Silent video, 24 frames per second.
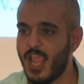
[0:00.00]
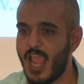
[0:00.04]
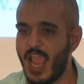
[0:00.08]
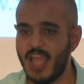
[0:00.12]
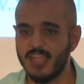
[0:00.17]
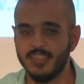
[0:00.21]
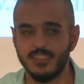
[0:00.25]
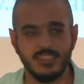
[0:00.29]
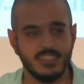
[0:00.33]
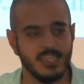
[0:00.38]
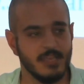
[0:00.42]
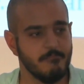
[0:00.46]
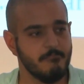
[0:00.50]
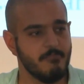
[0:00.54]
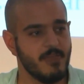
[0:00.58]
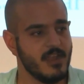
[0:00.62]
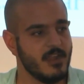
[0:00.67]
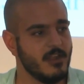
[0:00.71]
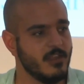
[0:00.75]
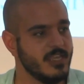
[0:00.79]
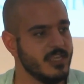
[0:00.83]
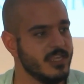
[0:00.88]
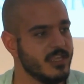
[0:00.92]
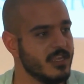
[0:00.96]
And
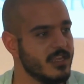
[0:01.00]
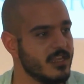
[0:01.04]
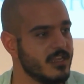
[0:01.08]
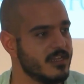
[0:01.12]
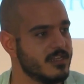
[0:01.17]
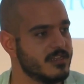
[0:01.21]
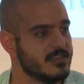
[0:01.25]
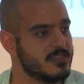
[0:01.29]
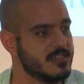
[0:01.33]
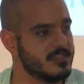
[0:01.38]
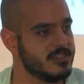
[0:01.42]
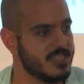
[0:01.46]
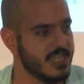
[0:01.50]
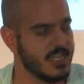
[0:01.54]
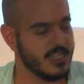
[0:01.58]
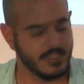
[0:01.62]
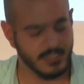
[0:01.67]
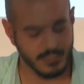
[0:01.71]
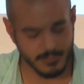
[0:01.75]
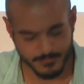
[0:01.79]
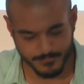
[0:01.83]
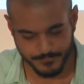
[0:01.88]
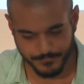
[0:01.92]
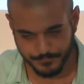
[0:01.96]
somebody here
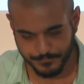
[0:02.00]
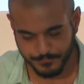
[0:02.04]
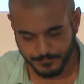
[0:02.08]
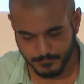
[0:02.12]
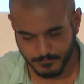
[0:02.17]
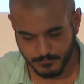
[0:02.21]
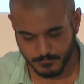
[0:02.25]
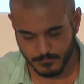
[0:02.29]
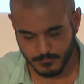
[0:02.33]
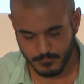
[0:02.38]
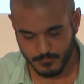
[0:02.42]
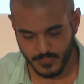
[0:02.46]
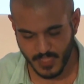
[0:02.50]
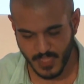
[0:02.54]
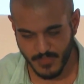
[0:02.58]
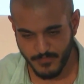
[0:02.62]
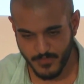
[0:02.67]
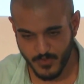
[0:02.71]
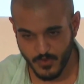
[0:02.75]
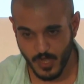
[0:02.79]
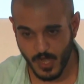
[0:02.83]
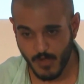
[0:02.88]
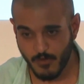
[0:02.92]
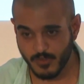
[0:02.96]
said a
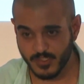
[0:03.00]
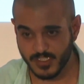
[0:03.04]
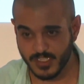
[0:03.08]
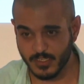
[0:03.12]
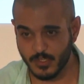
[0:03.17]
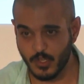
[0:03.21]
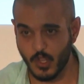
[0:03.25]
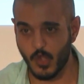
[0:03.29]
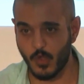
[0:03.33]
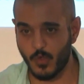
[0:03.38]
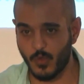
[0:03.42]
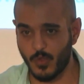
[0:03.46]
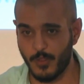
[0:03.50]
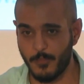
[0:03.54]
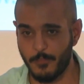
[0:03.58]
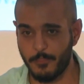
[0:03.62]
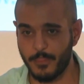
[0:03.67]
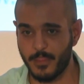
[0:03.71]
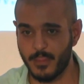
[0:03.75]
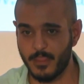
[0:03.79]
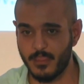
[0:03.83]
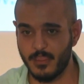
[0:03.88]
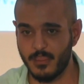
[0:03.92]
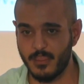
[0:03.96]
few hours ago
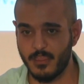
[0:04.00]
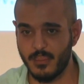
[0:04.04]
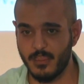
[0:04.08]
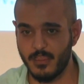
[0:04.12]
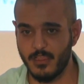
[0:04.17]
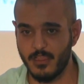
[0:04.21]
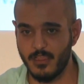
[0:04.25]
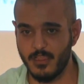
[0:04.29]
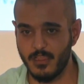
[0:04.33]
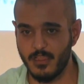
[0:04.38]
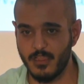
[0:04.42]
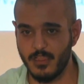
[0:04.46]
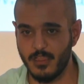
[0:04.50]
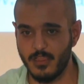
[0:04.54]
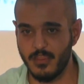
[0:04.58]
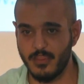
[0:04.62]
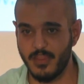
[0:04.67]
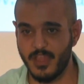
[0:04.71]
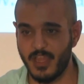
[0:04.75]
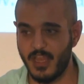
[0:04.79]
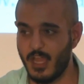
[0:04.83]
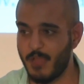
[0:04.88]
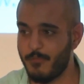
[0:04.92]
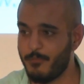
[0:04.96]

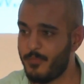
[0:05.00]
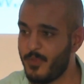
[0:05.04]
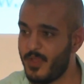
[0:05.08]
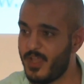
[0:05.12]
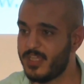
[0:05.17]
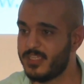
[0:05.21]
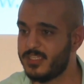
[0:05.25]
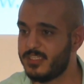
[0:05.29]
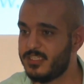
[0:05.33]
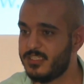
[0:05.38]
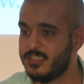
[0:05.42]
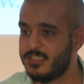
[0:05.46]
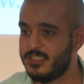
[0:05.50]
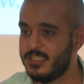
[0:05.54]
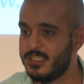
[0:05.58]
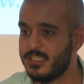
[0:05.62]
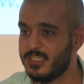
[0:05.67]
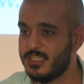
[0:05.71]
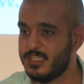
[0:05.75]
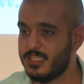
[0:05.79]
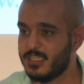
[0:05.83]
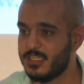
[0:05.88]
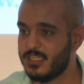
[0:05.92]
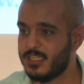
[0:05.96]
that
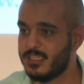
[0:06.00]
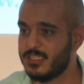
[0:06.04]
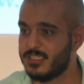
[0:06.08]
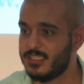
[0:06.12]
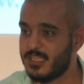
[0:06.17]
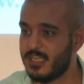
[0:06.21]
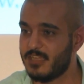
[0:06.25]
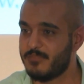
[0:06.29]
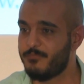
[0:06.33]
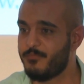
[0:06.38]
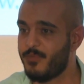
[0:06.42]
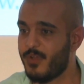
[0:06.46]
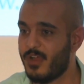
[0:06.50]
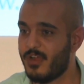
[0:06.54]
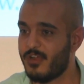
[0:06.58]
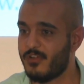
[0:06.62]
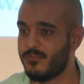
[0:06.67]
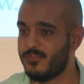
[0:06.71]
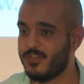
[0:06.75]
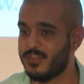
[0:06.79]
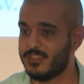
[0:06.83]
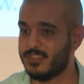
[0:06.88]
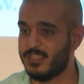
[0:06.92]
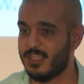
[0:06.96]
apostasy is not part
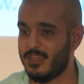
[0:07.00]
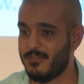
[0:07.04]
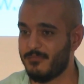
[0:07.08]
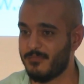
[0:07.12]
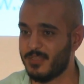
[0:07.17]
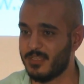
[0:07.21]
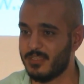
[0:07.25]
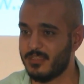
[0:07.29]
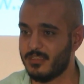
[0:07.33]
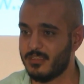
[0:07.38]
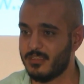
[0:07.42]
of Islam.